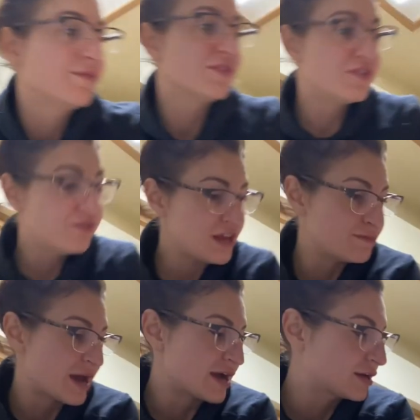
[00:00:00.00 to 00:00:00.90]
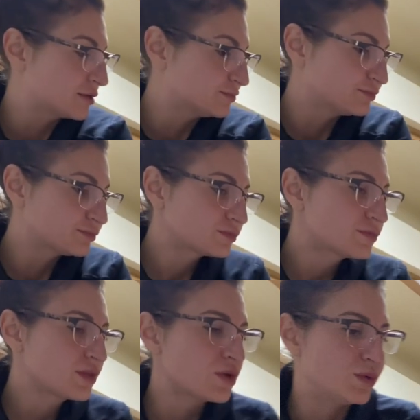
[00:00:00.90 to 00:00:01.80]
feedback,
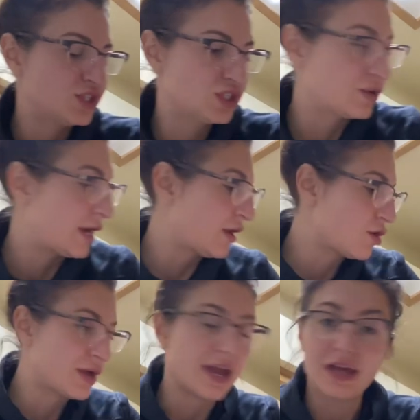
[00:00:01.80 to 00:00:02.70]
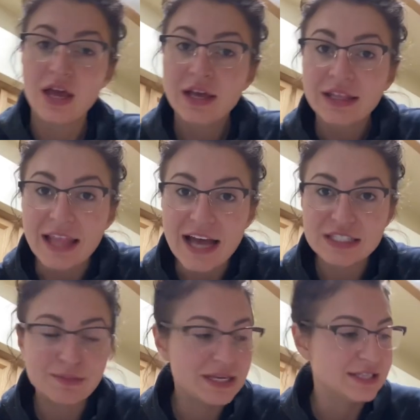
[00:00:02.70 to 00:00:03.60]
which is great. Okay,
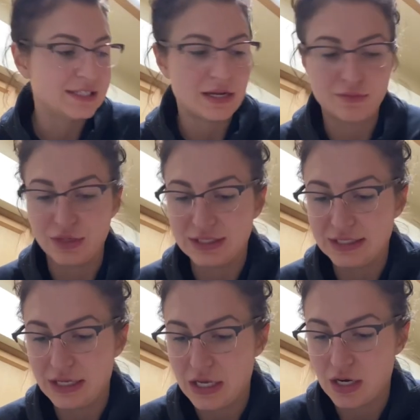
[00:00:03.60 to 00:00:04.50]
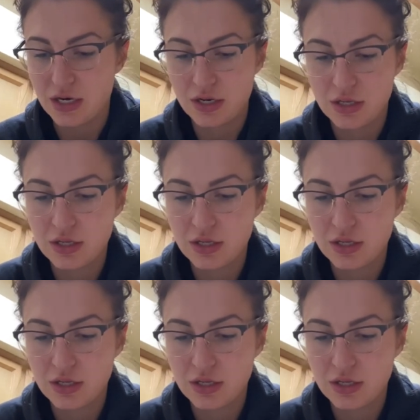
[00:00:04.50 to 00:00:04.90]
last piece that I'm rinsing here.